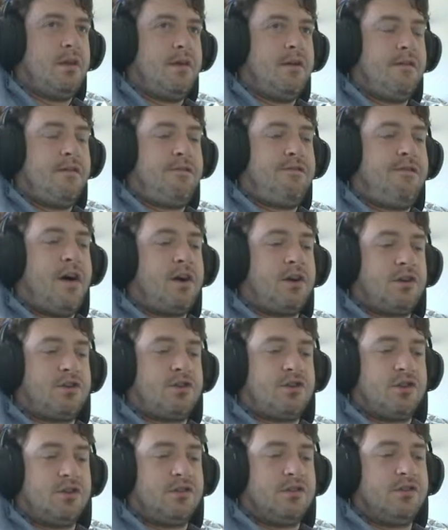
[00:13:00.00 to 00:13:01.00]

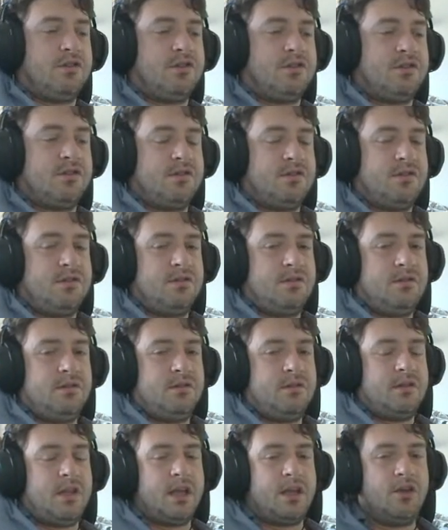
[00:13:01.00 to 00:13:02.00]
functions,
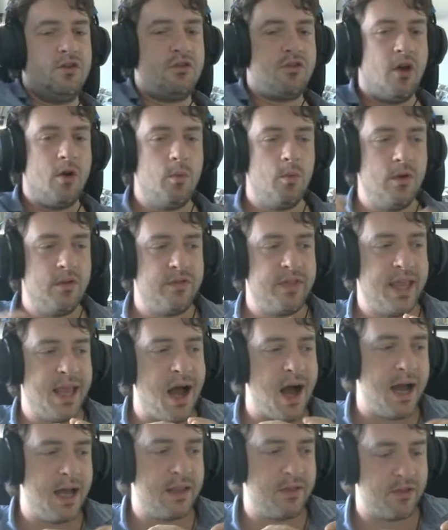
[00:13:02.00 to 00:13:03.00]
like, you don't want the
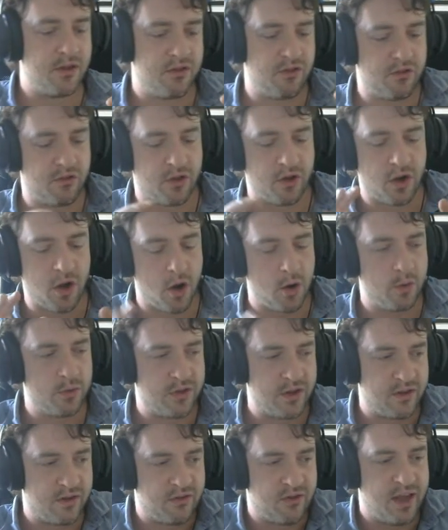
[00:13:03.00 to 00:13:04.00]
code
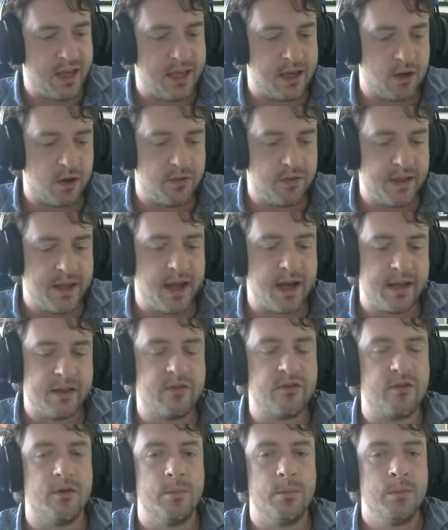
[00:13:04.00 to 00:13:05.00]
that's sitting on the
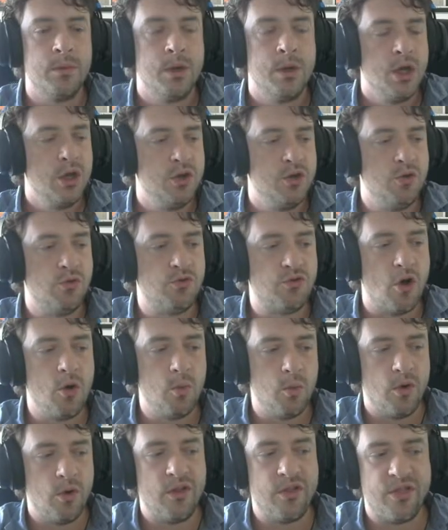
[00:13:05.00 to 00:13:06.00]
item, you don't
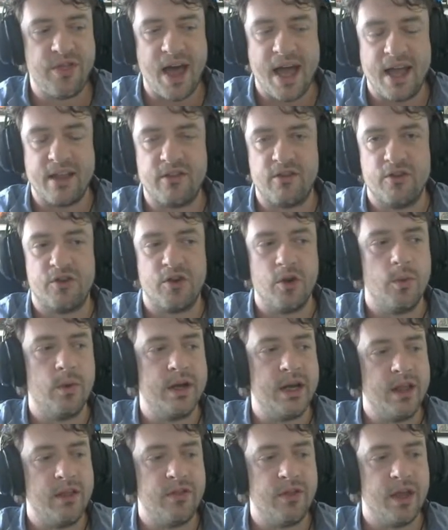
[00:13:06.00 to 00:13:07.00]
want that to do
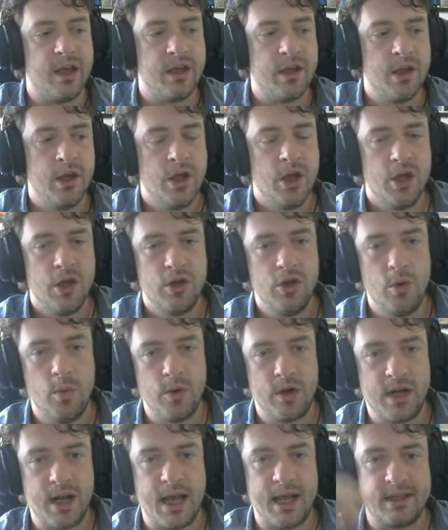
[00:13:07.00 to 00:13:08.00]
anything. You would
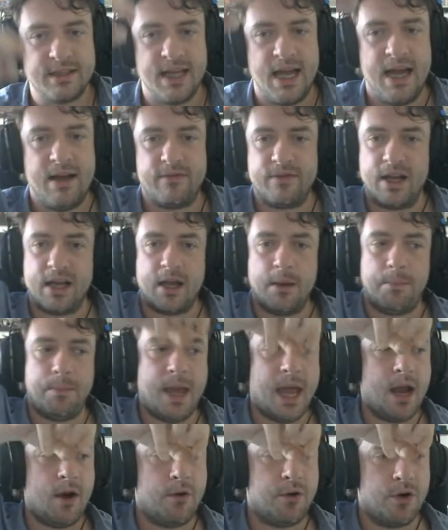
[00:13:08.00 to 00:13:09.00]
like to have, like, a
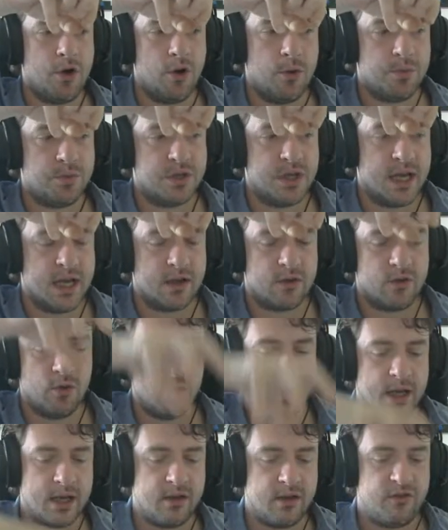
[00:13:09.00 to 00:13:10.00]
parent object, or,
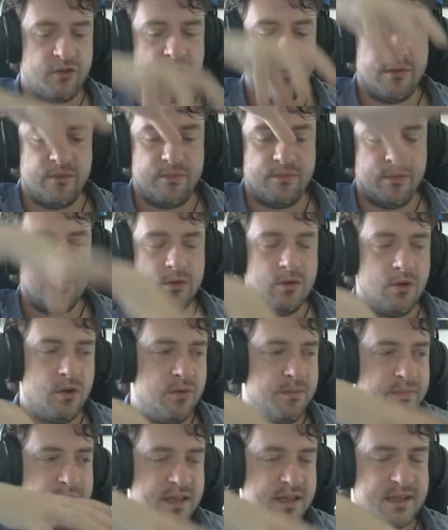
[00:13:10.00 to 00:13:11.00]
like, a sort of,
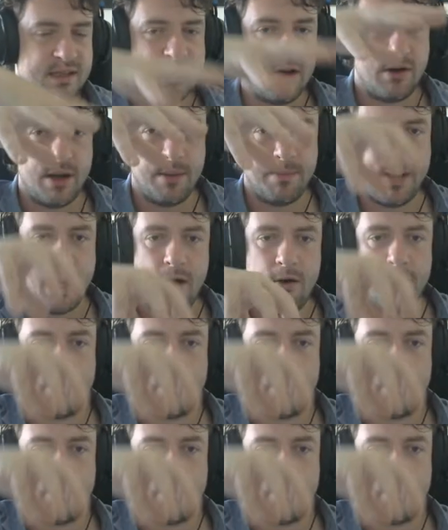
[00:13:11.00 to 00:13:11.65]
not necessarily a parent,